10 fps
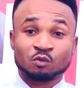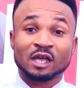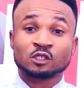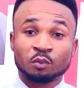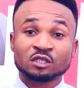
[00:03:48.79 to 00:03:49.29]
we
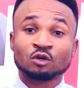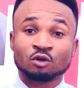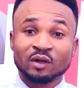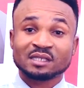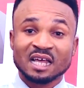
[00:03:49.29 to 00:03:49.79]
are supporting
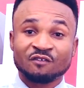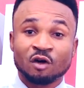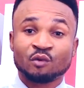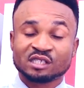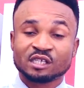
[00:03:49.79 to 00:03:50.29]
GLORIA SARFO
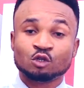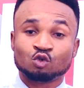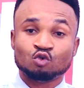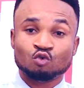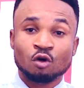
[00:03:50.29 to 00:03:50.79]
and we are saying
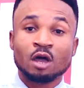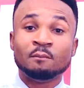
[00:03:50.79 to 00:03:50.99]
to you,